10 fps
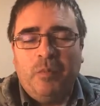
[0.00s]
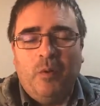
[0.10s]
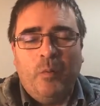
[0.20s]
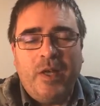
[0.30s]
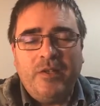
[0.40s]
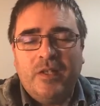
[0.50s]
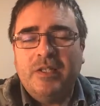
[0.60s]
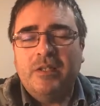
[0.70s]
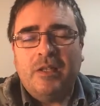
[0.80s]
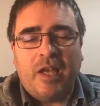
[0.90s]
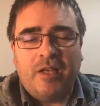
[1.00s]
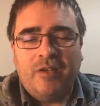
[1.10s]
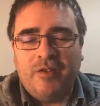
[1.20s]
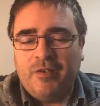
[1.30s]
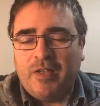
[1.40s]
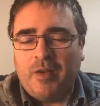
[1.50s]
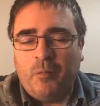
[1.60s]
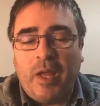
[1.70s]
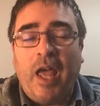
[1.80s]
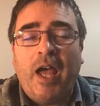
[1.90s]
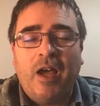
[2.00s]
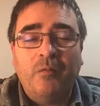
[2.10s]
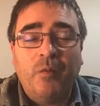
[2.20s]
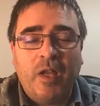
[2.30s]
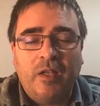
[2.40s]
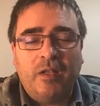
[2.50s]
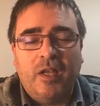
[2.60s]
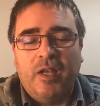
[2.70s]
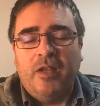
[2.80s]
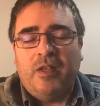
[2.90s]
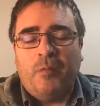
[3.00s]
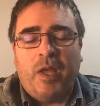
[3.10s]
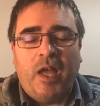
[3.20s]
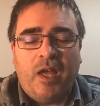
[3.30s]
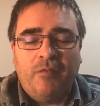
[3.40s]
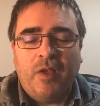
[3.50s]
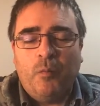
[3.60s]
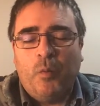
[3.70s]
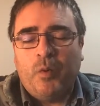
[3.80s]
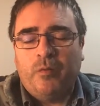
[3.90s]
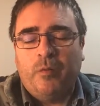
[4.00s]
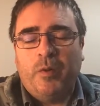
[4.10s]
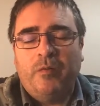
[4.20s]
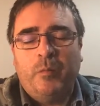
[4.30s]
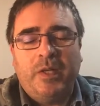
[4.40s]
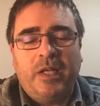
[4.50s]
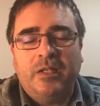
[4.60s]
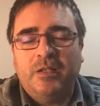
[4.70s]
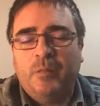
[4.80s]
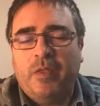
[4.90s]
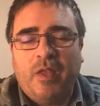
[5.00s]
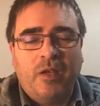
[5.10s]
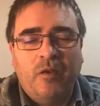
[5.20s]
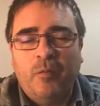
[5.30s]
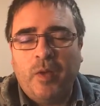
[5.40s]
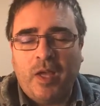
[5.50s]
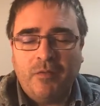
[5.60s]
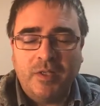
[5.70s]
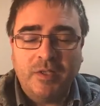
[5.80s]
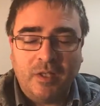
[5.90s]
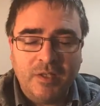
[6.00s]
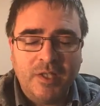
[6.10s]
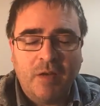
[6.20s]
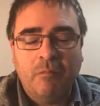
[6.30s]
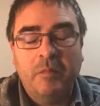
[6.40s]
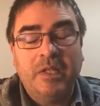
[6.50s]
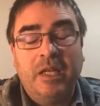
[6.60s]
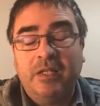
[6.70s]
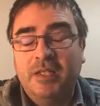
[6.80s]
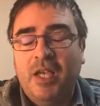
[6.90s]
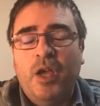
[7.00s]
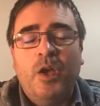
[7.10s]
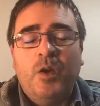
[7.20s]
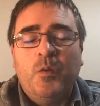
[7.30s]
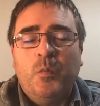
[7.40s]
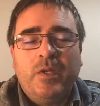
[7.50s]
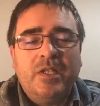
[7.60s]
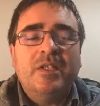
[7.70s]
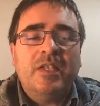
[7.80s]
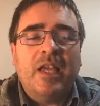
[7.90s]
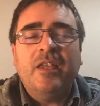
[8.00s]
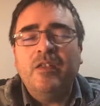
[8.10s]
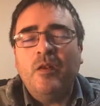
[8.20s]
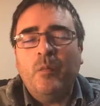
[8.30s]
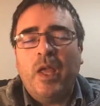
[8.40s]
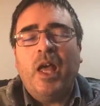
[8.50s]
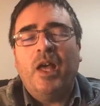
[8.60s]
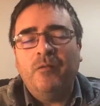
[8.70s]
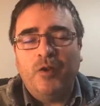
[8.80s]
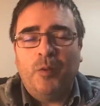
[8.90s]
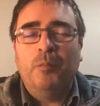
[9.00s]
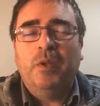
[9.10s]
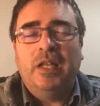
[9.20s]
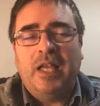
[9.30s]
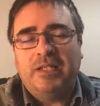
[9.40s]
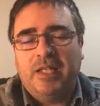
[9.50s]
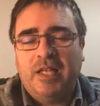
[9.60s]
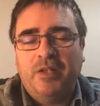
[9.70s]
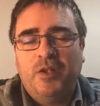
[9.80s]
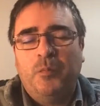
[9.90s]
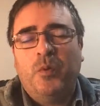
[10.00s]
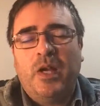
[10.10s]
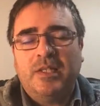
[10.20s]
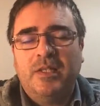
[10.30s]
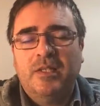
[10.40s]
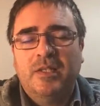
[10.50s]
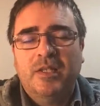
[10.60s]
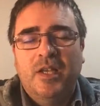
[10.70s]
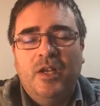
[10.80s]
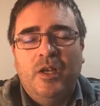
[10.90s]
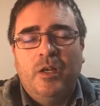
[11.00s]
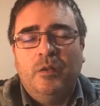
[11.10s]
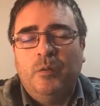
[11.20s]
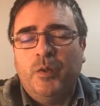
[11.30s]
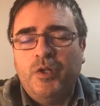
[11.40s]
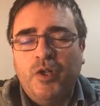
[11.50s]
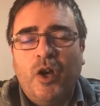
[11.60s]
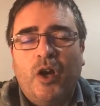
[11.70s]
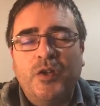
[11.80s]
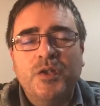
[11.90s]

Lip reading: But we just thank you that we have rain, that we have that water from whenever we need it. We thank you that we have the sunshine when we need it. We just thank you that we have your blessing and your presence. Lord, you are